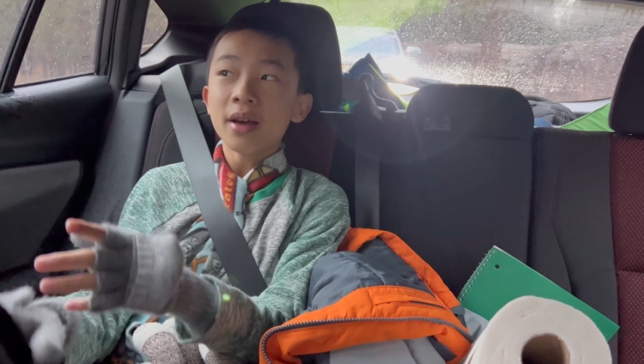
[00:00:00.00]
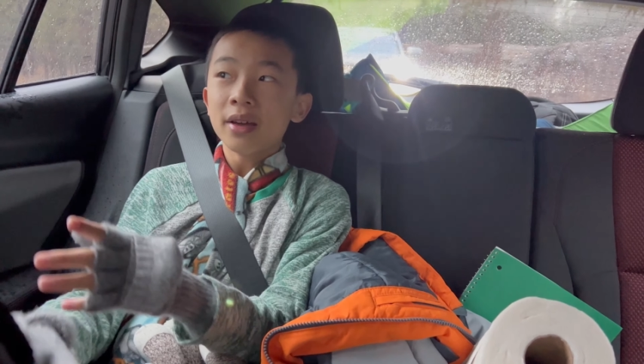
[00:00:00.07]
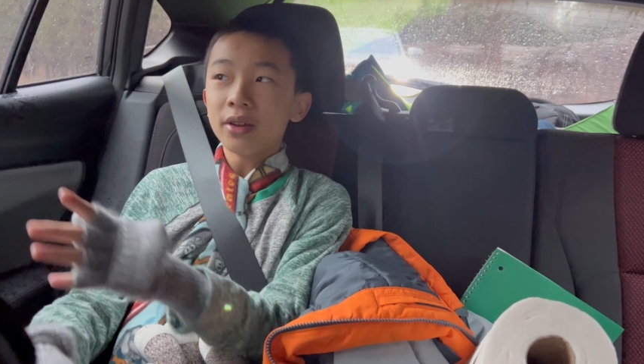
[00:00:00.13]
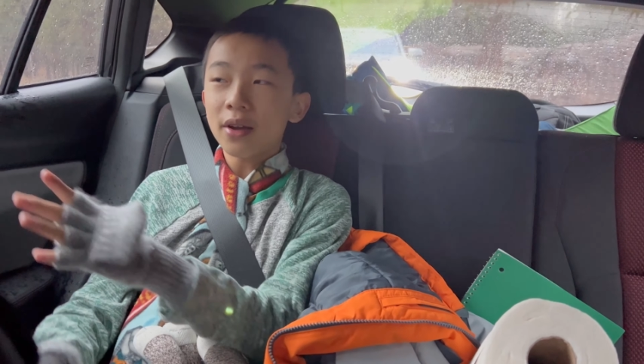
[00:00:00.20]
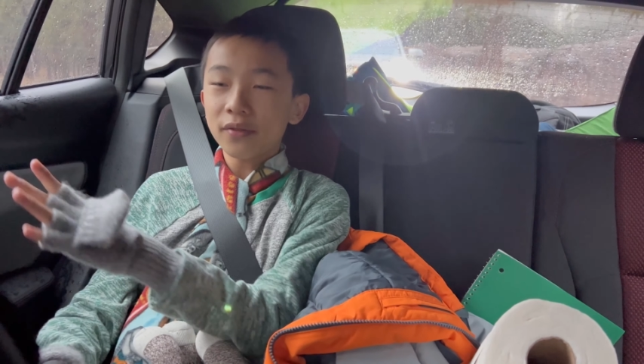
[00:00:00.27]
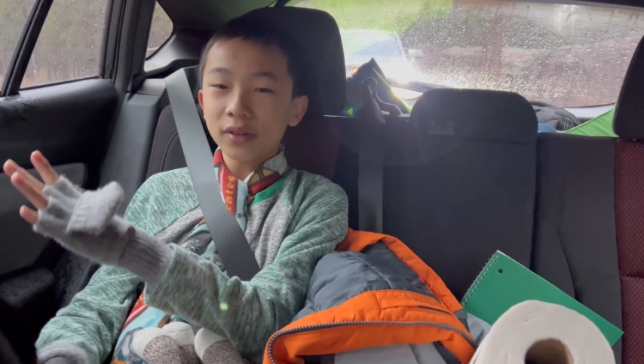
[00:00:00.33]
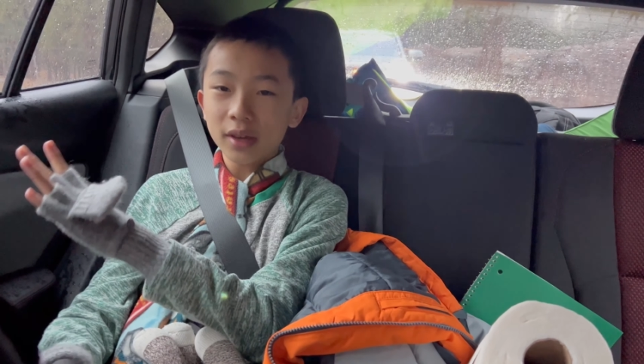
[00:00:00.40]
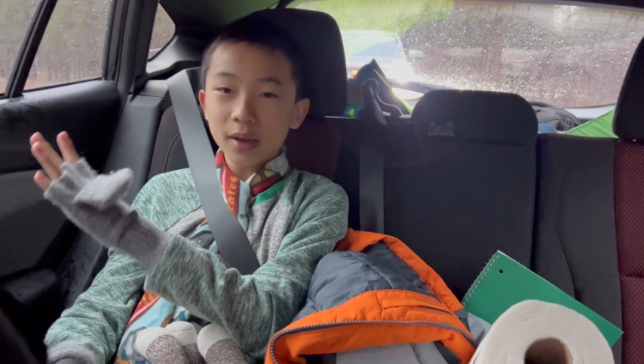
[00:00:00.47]
you
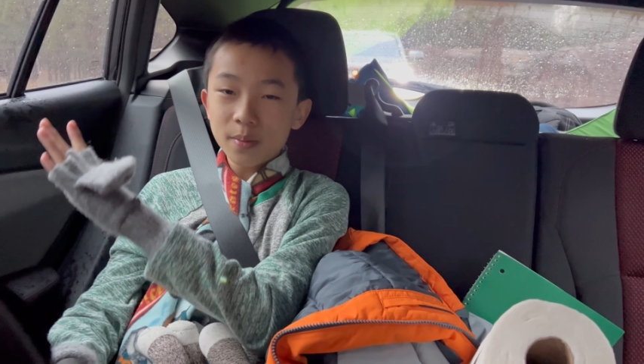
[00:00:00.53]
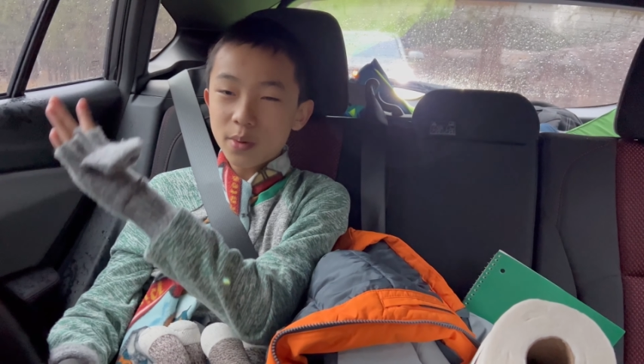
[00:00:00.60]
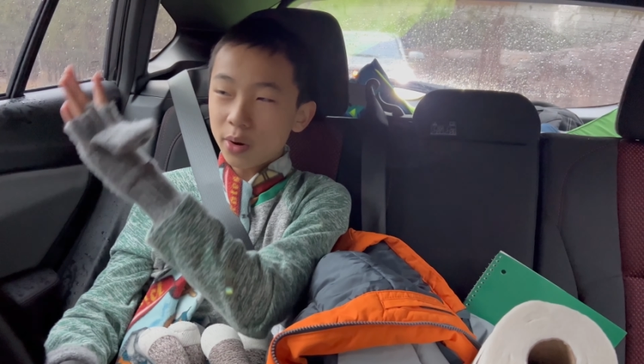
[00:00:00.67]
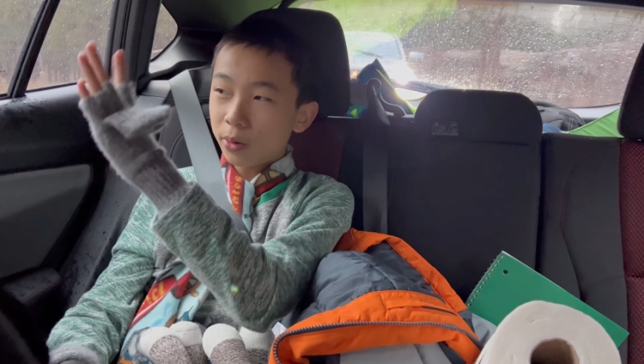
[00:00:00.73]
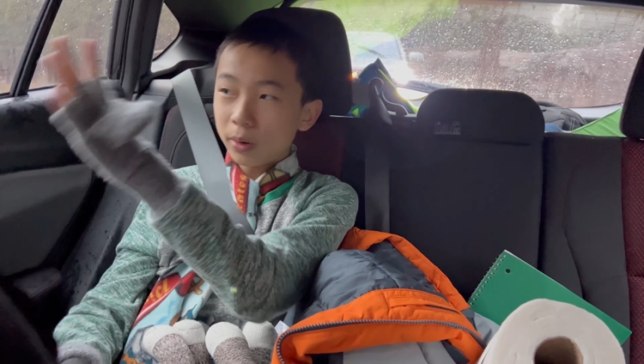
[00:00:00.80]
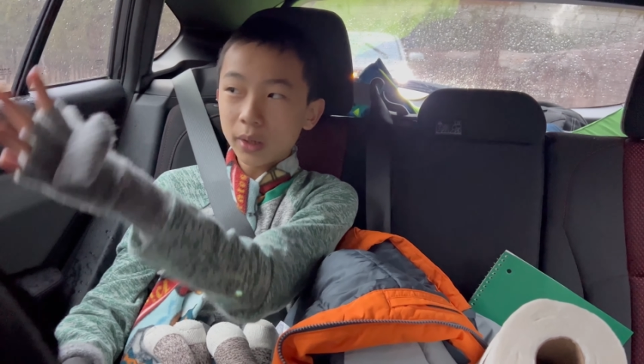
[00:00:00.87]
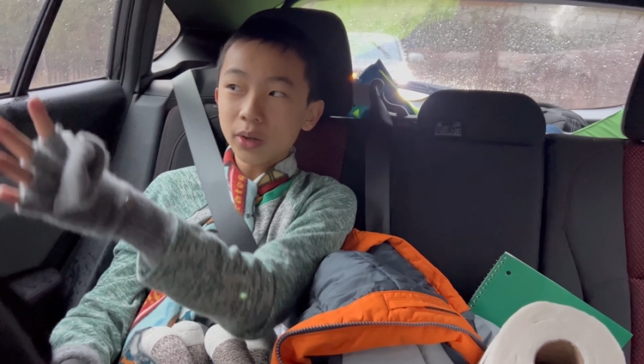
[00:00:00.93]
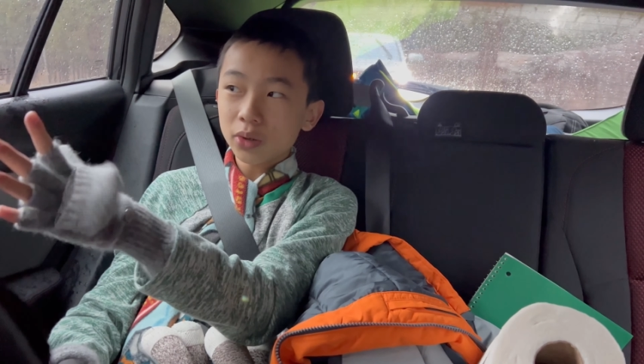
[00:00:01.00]
have to keep your
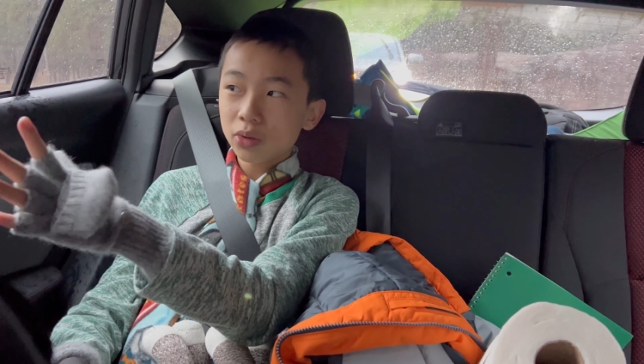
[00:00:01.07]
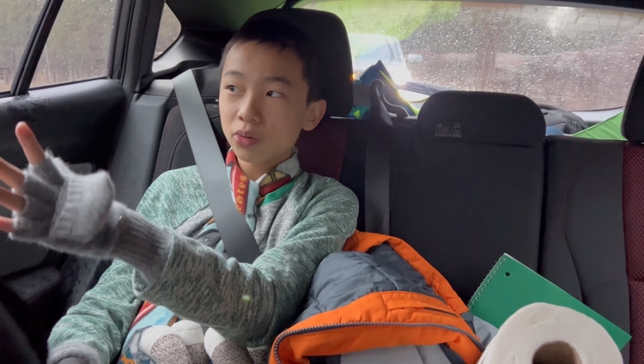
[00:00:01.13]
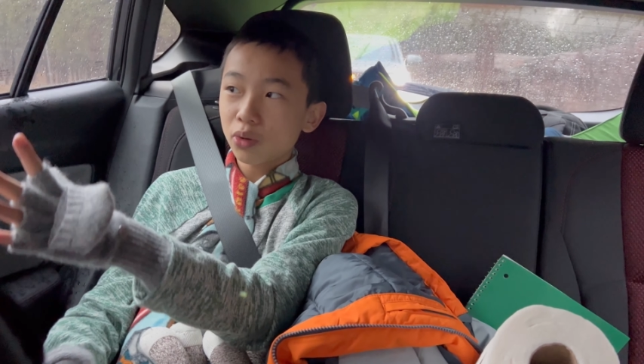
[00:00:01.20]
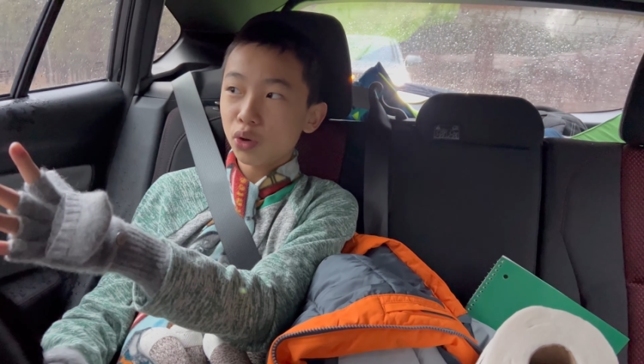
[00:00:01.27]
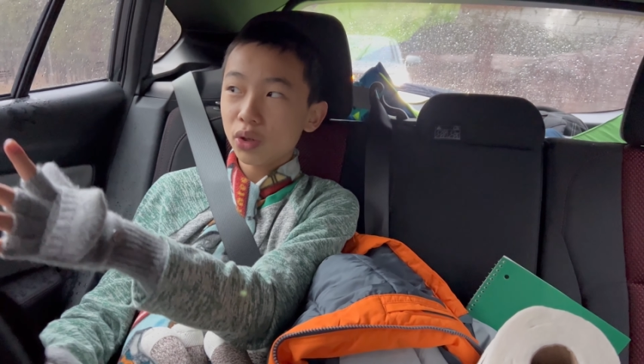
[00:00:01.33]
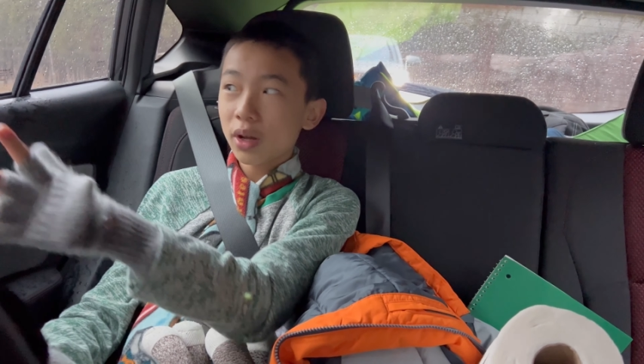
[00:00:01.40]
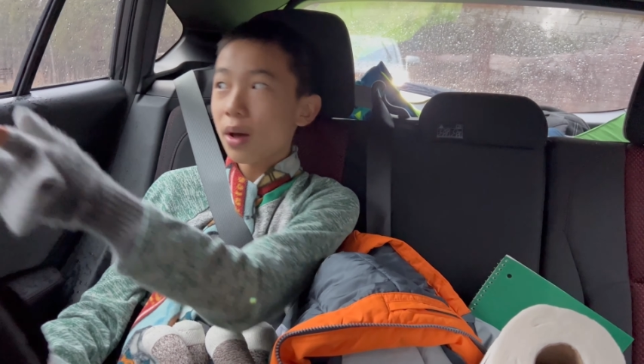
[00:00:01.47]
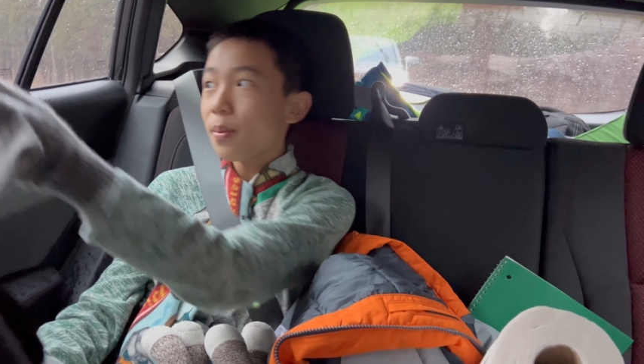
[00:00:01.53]
windows
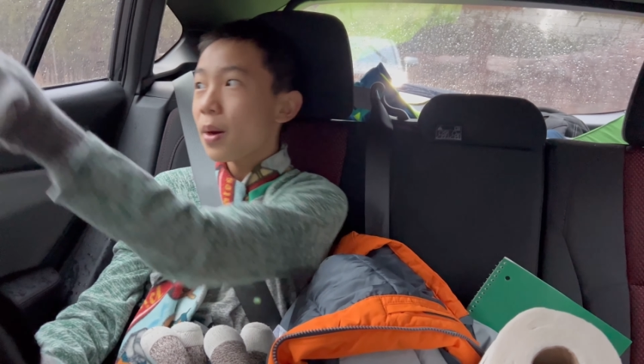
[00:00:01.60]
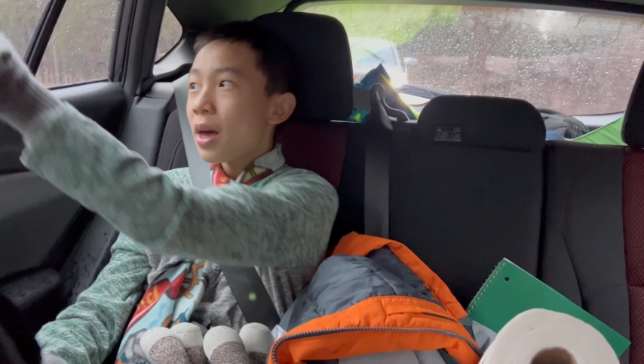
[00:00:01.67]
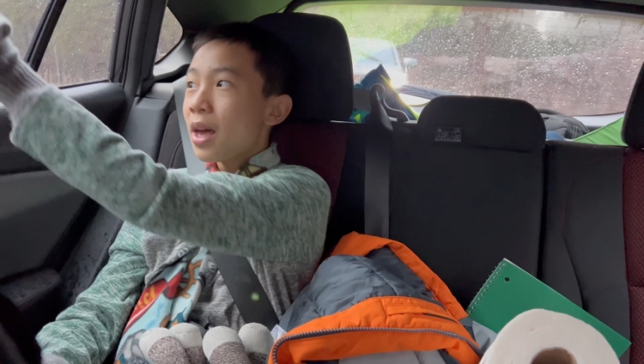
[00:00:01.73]
rolled up,